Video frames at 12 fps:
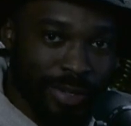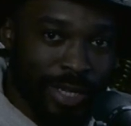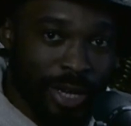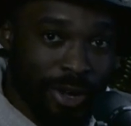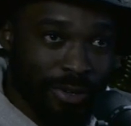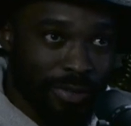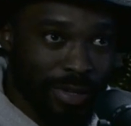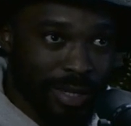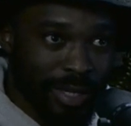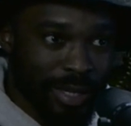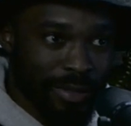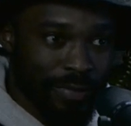You know,
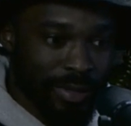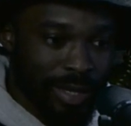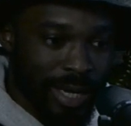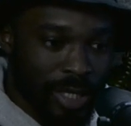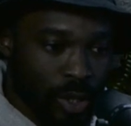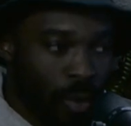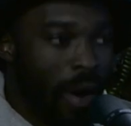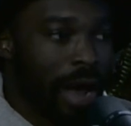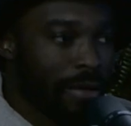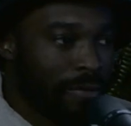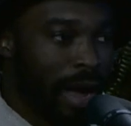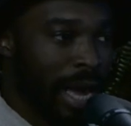it's
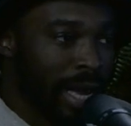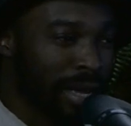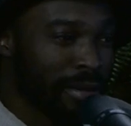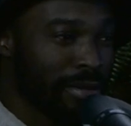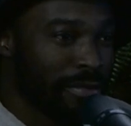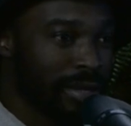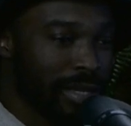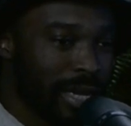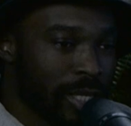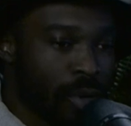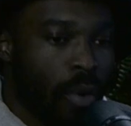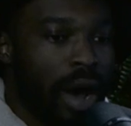quantifying
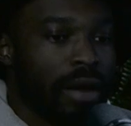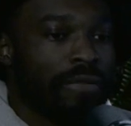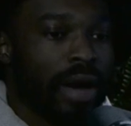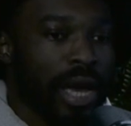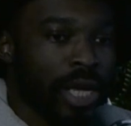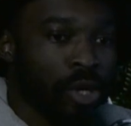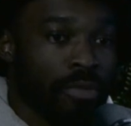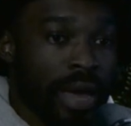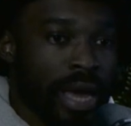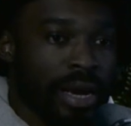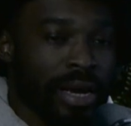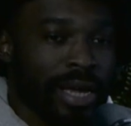it's quantifying
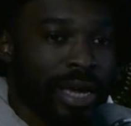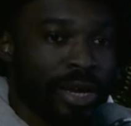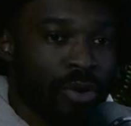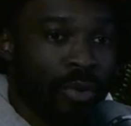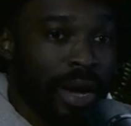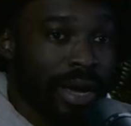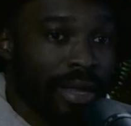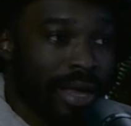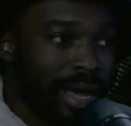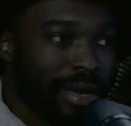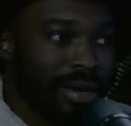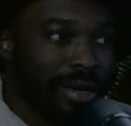humanity in a way
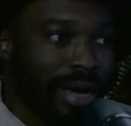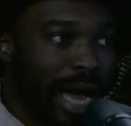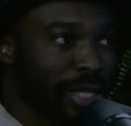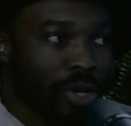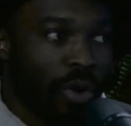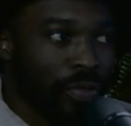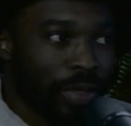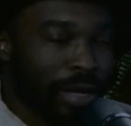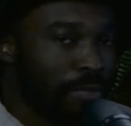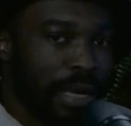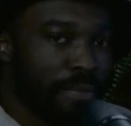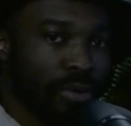that I don't
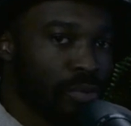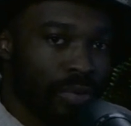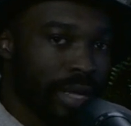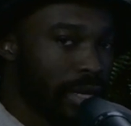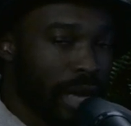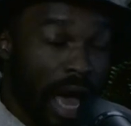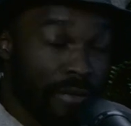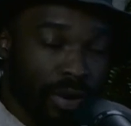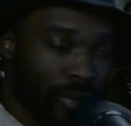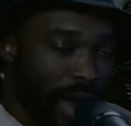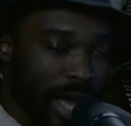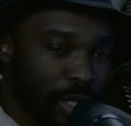think people really have a
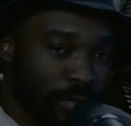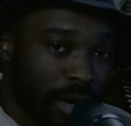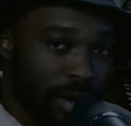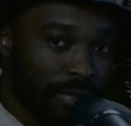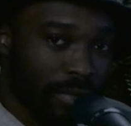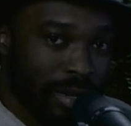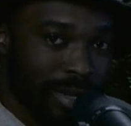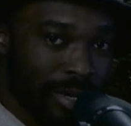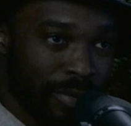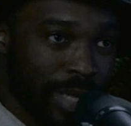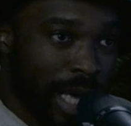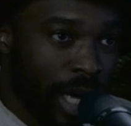grasp of
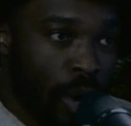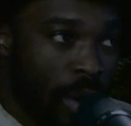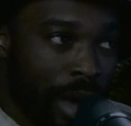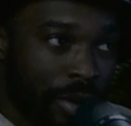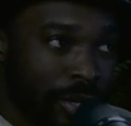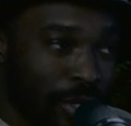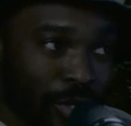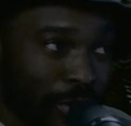when they go out in the